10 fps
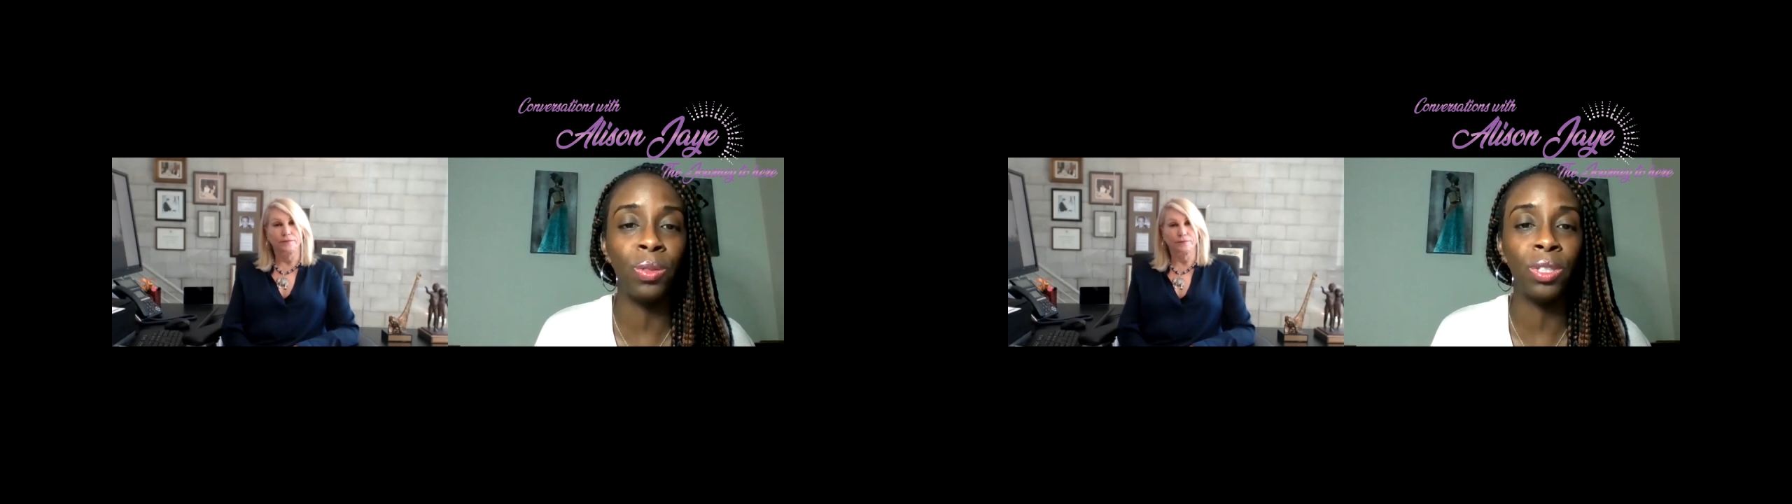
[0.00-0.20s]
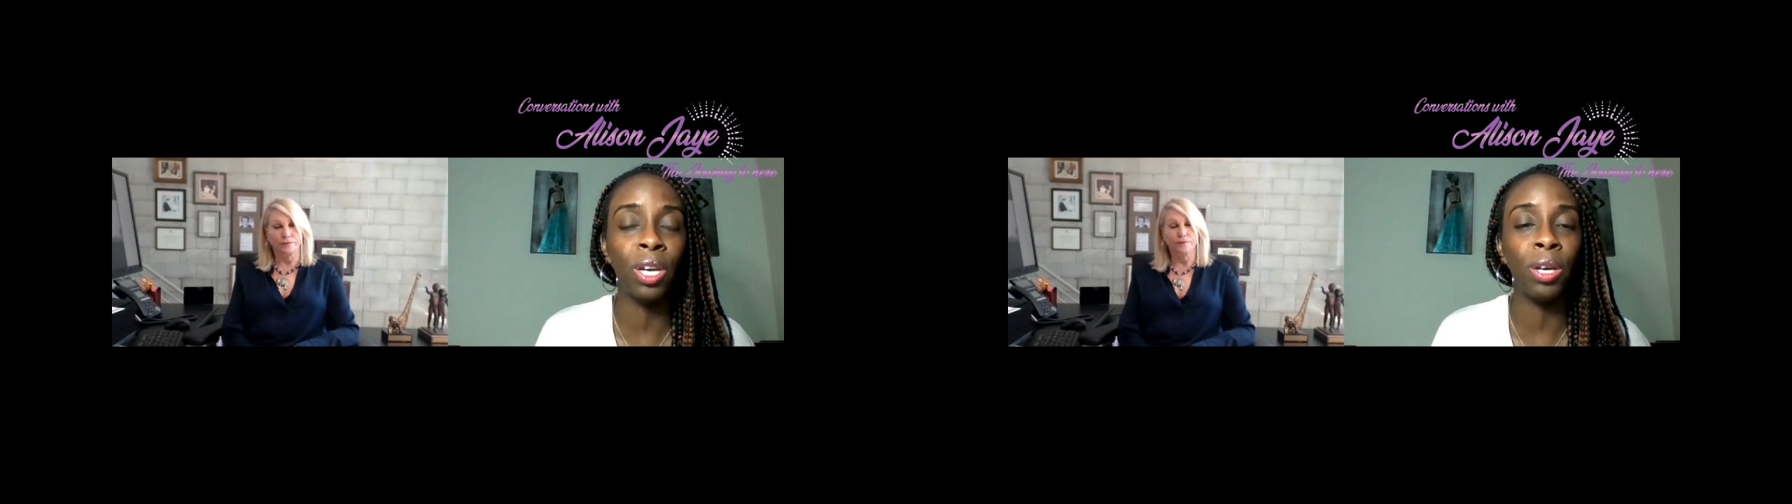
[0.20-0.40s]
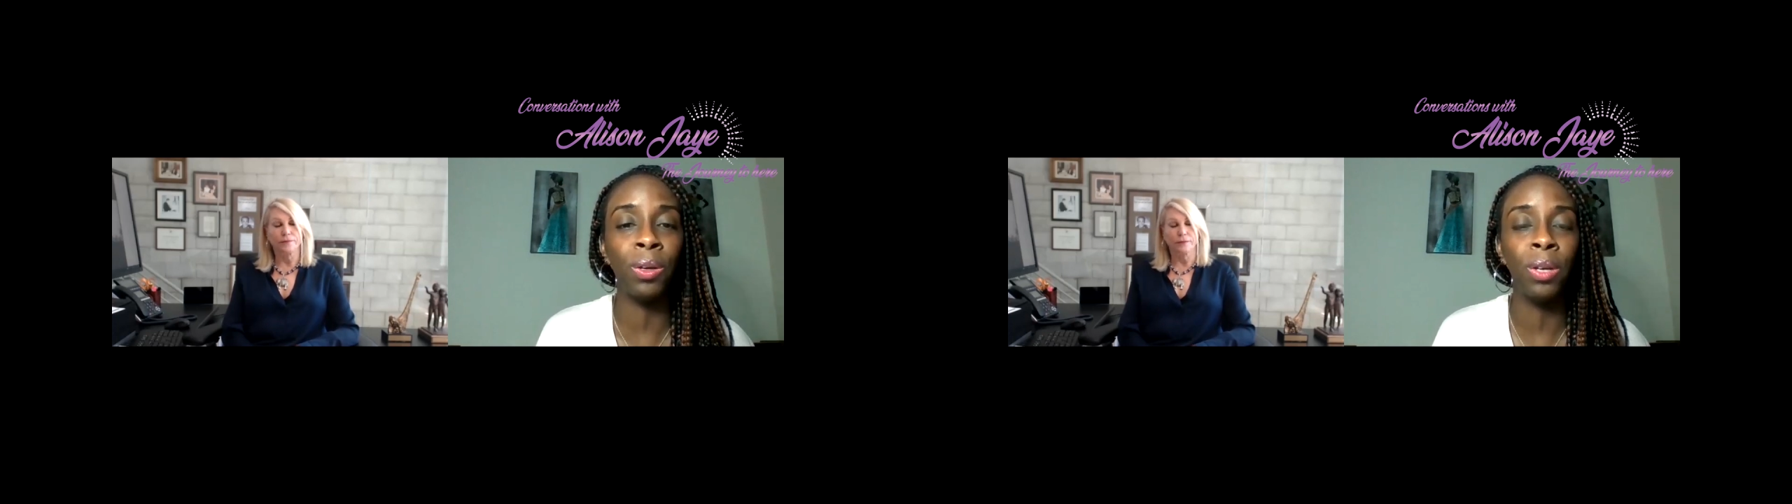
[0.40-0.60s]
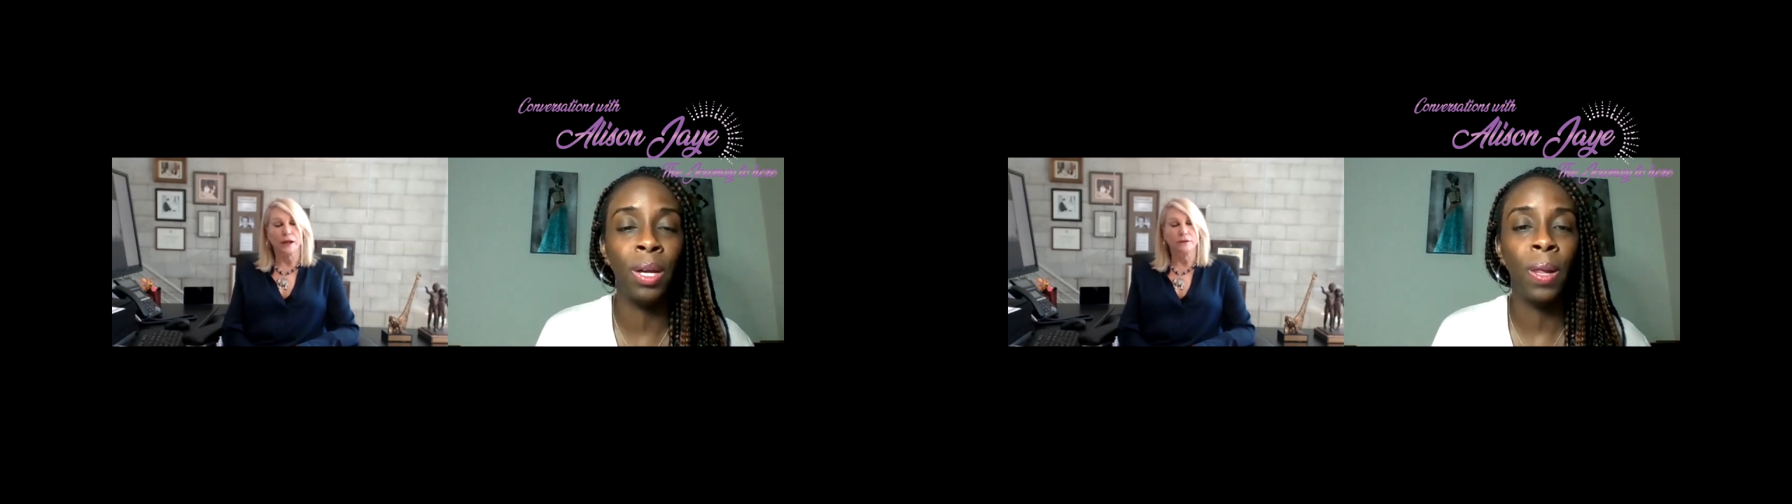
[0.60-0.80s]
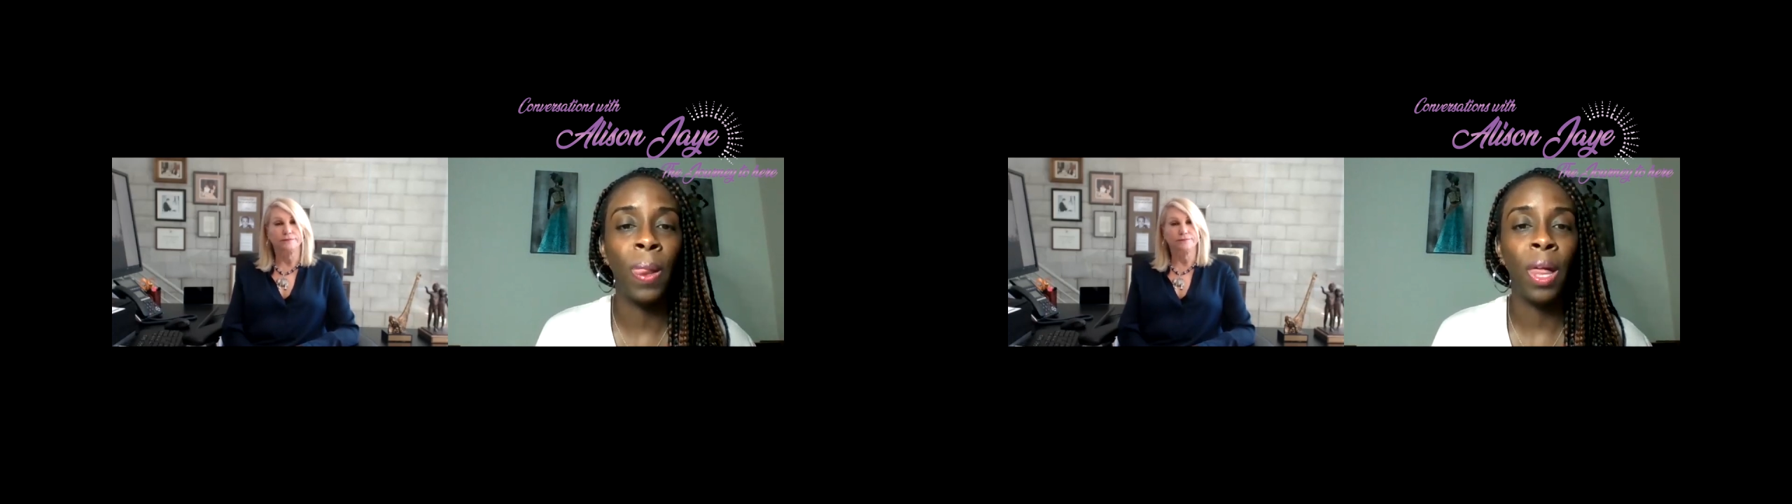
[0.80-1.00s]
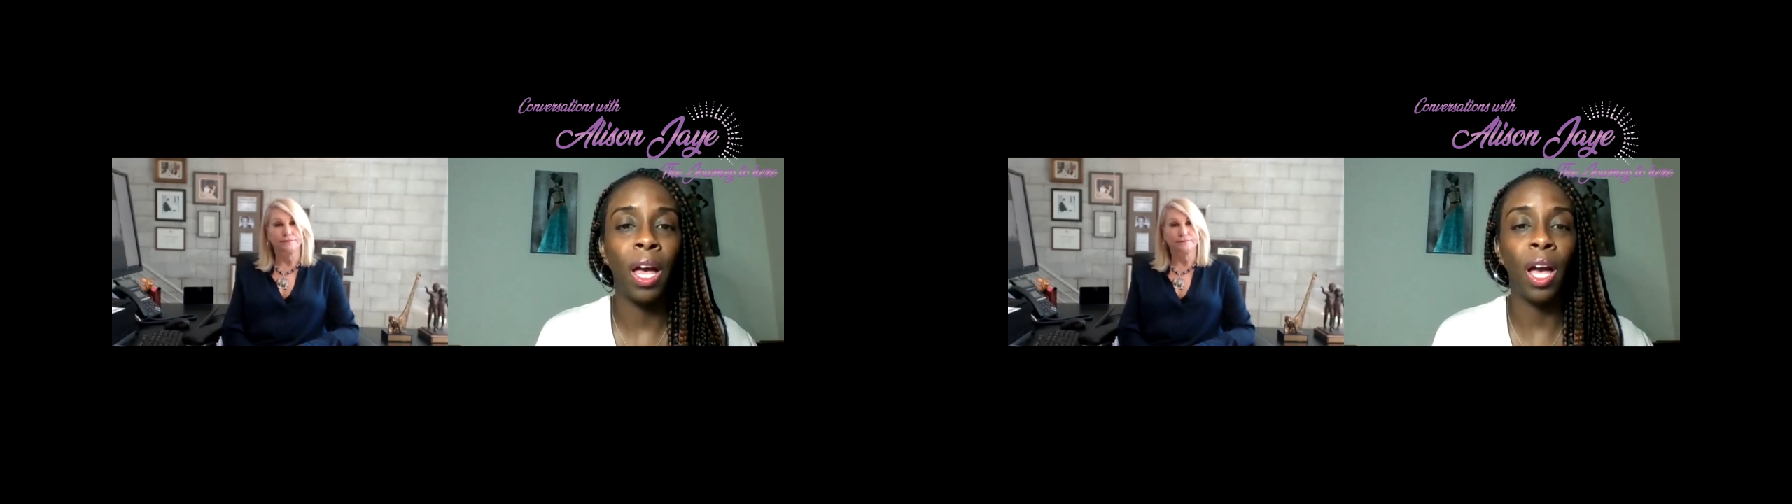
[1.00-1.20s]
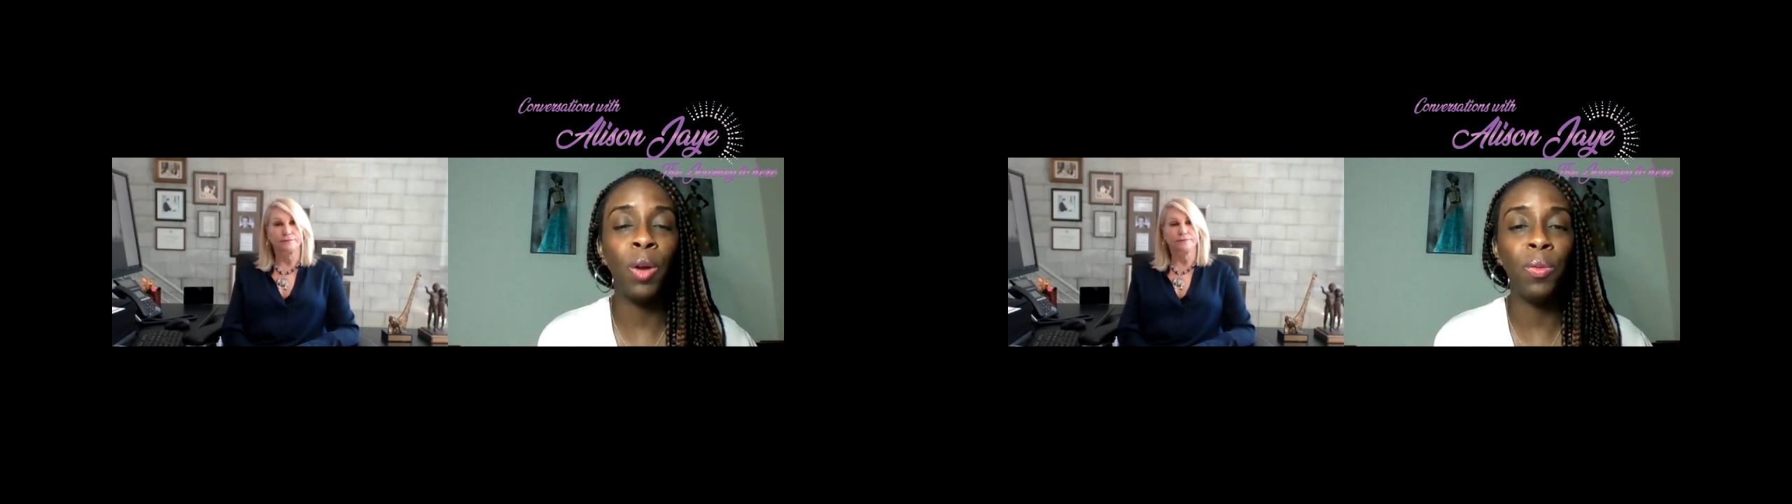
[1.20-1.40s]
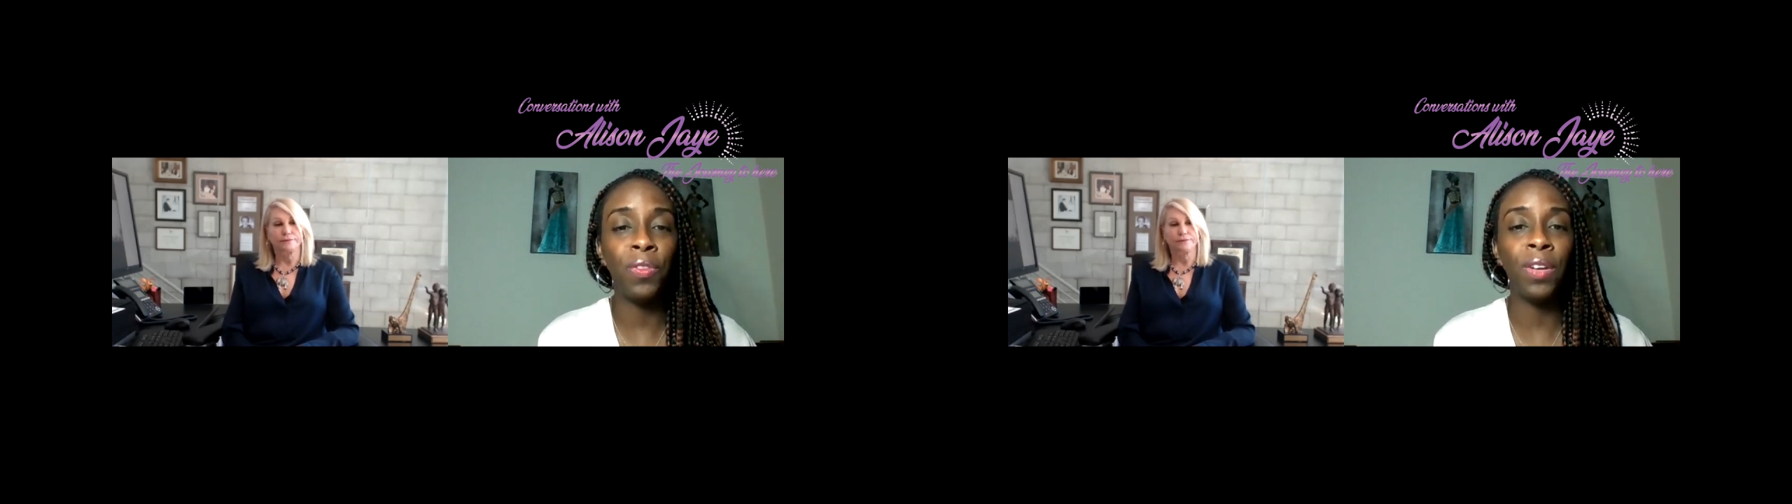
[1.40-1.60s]
So
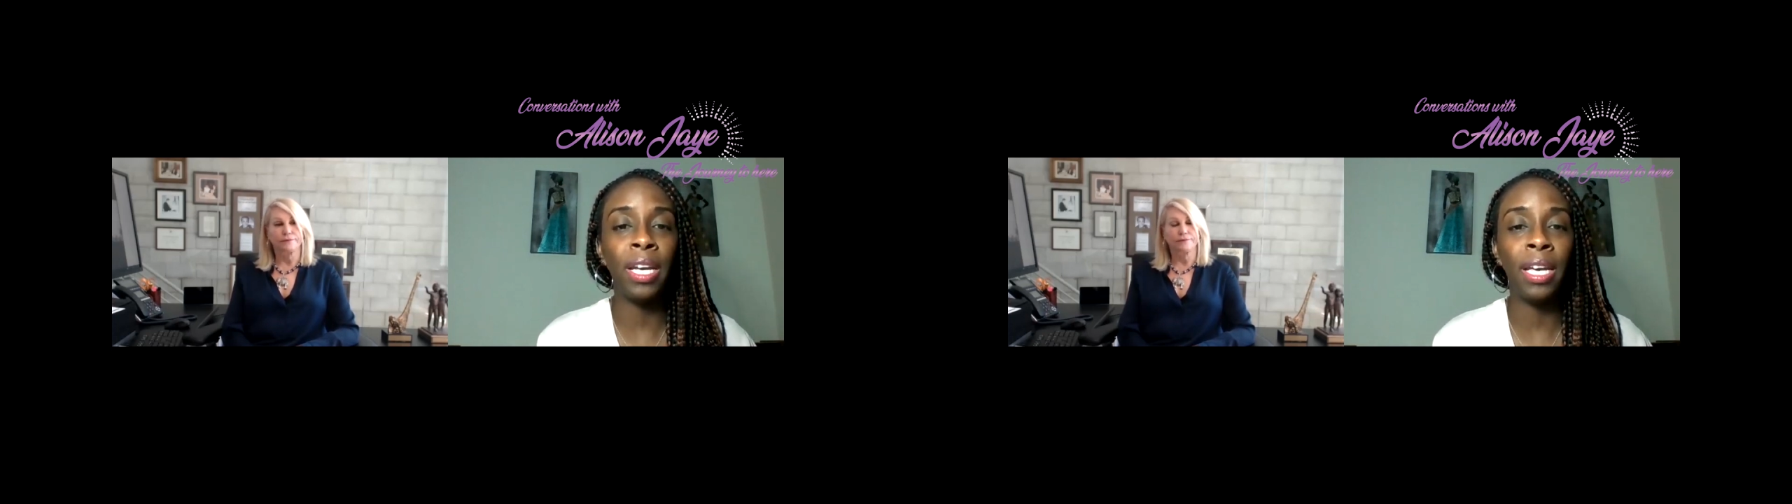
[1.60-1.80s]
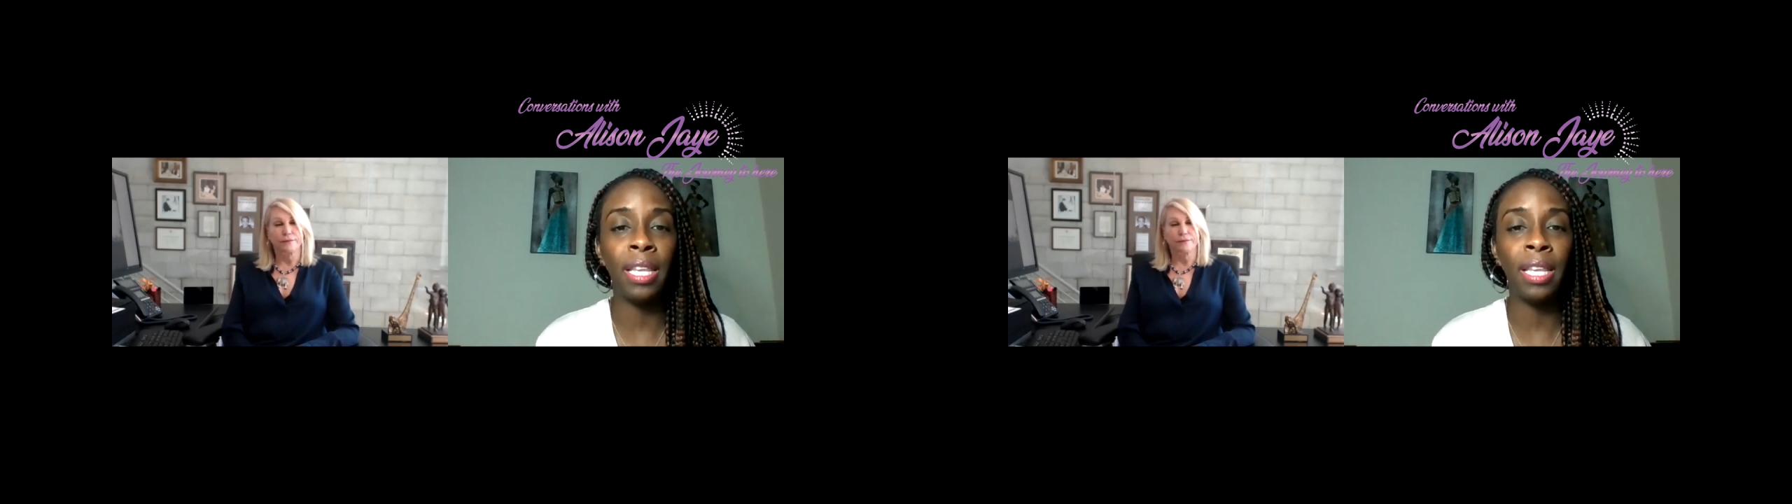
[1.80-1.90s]
hopefully